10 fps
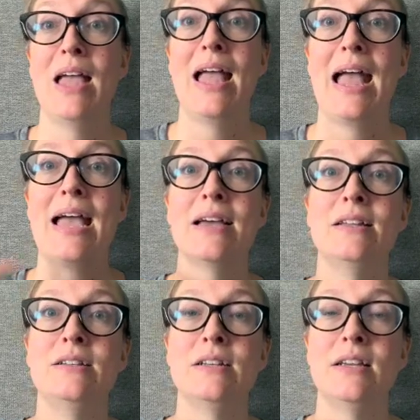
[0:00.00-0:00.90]

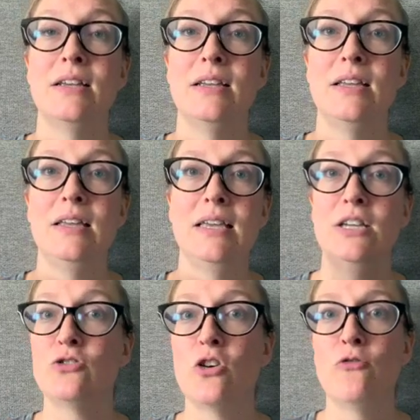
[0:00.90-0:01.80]
and he
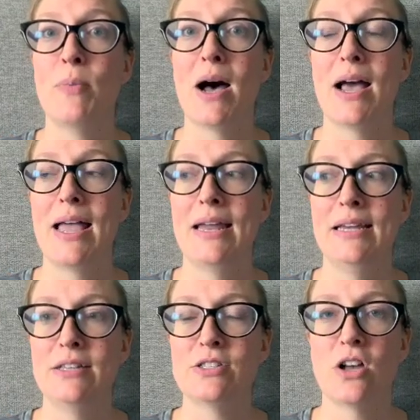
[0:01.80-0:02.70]
drove by and
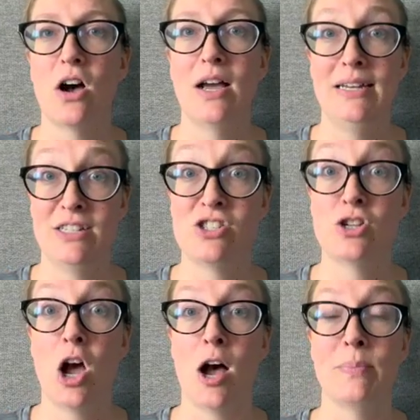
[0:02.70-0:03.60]
he saw and he
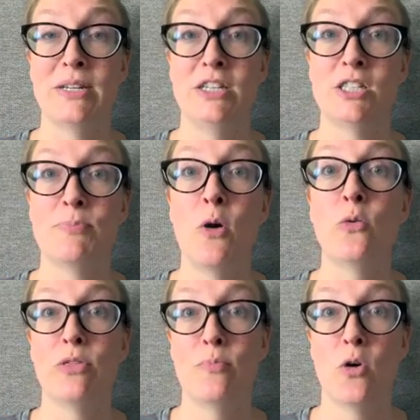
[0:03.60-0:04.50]
stopped and he spoke
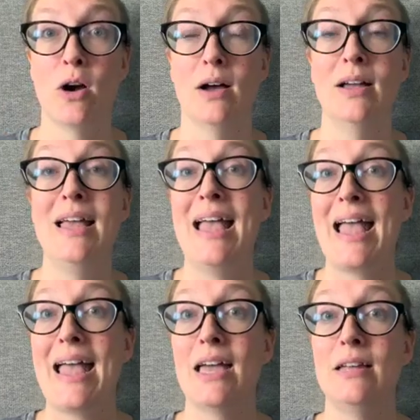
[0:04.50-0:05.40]
with Maura.
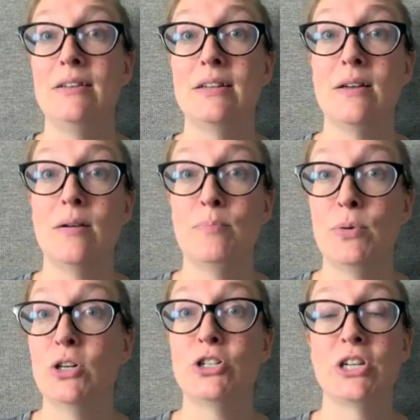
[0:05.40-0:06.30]
And
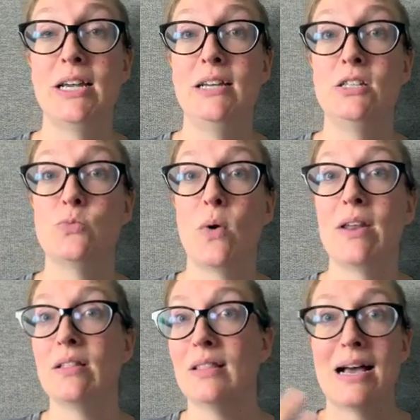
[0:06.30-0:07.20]
Butch is one
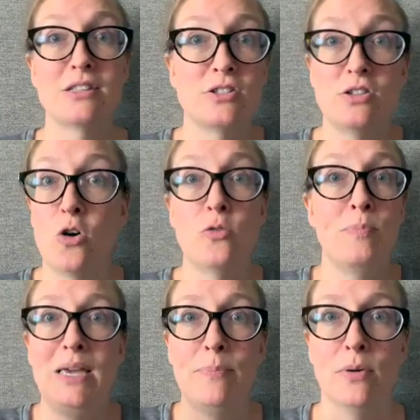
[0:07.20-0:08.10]
of the last known
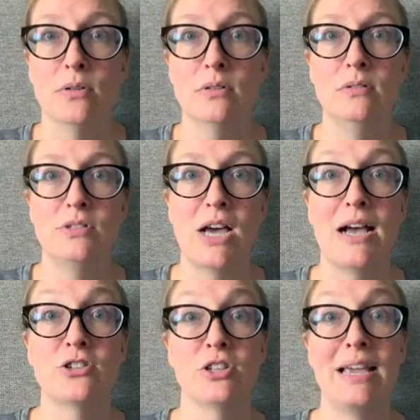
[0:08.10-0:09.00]
people to
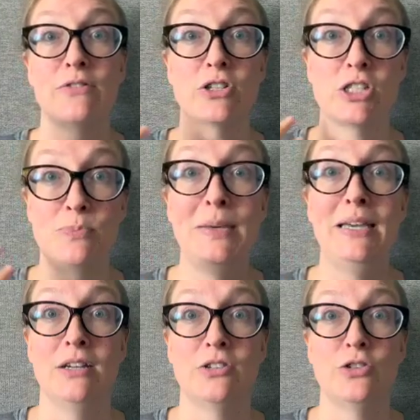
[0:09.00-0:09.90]
actually ever
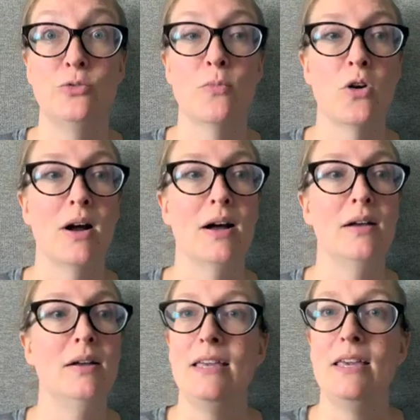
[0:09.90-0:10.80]
speak to Maura.
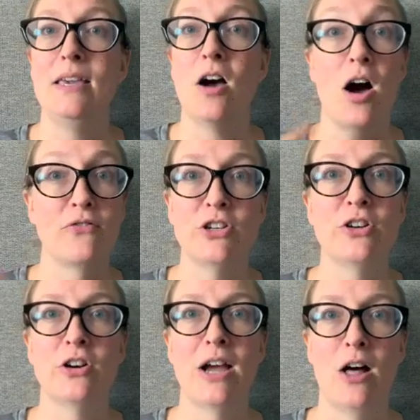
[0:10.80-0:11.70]
He offered
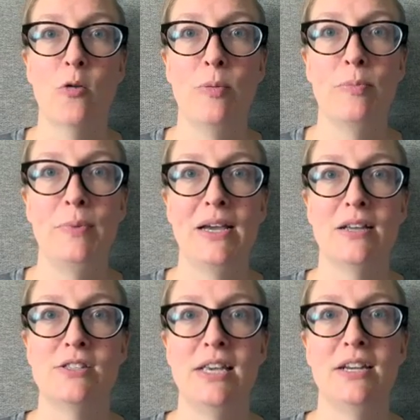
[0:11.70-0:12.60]
her help
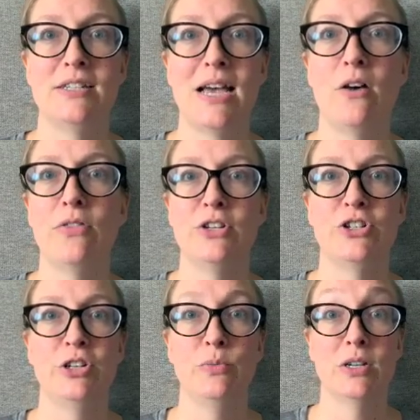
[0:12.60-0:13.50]
because he could tell that
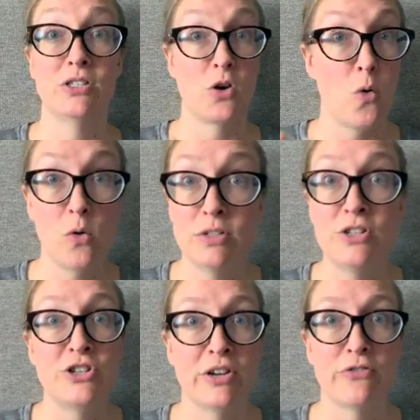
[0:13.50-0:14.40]
she was cold
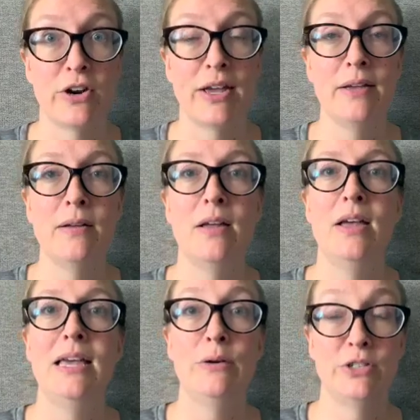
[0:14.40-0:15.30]
and shivering.
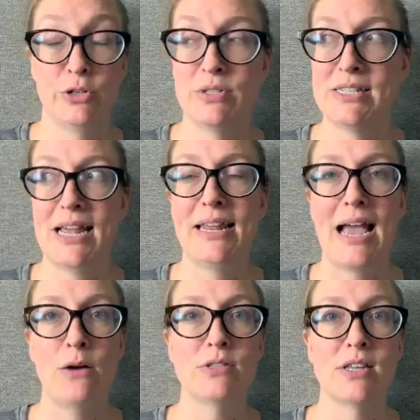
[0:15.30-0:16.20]
She was standing
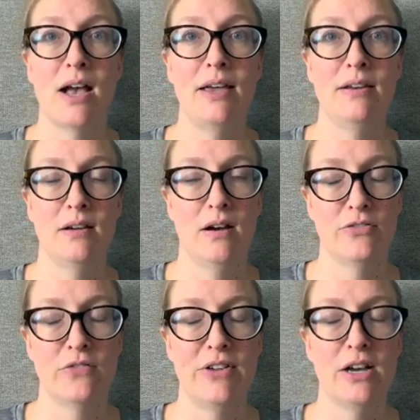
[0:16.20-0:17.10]
outside of
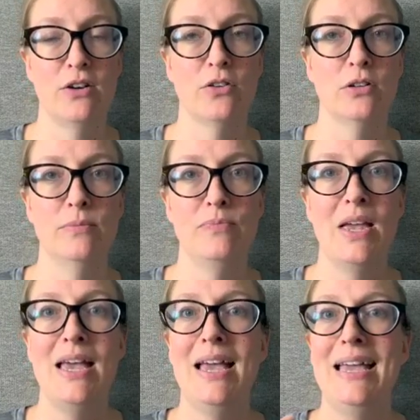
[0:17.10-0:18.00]
her vehicle.
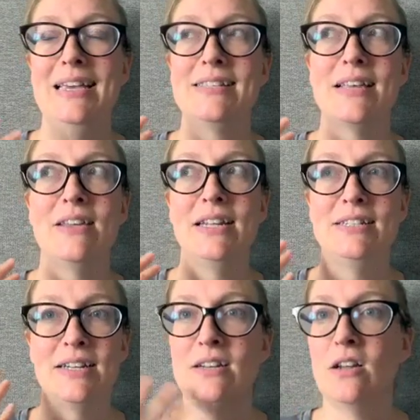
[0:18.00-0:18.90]
He said that it
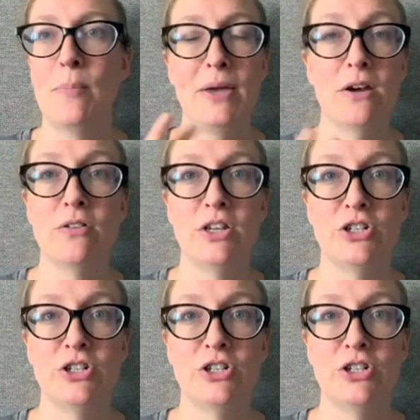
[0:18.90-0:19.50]
didn't appear that